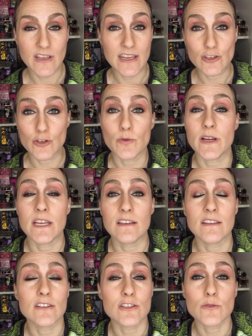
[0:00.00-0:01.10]

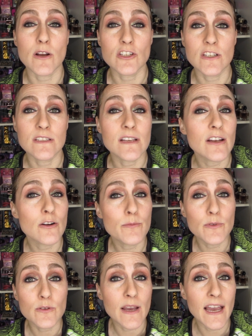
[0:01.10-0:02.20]
enjoying the swatches, I hope
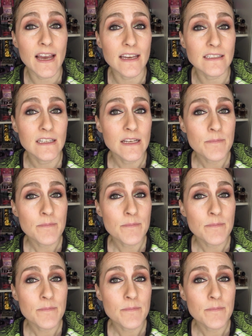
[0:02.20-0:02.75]
you had